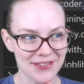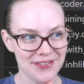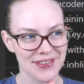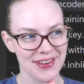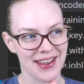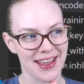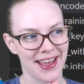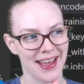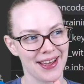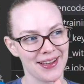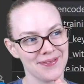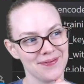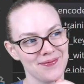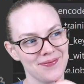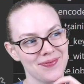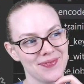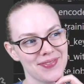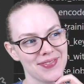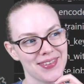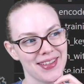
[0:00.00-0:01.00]
VM.
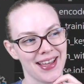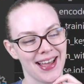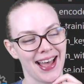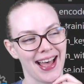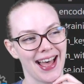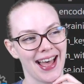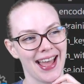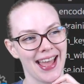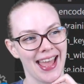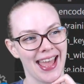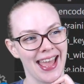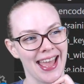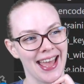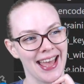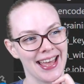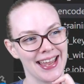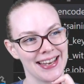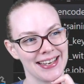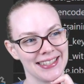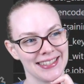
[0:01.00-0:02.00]

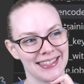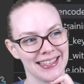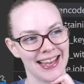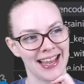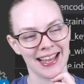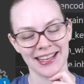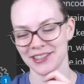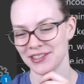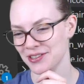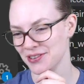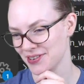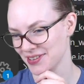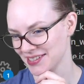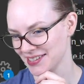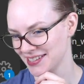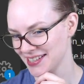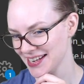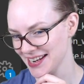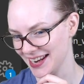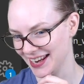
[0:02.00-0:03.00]
And as you can
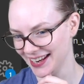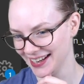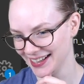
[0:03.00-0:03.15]
see,